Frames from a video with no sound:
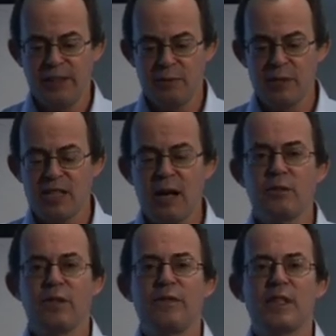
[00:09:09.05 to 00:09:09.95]
The
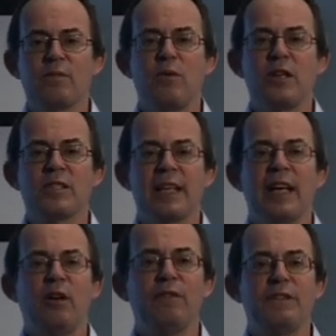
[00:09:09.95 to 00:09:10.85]
result of this was they
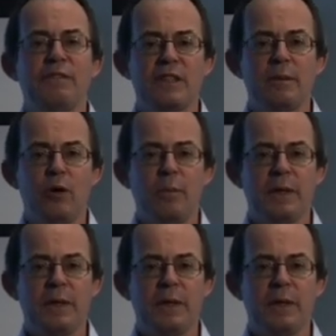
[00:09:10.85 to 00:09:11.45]
got 50 more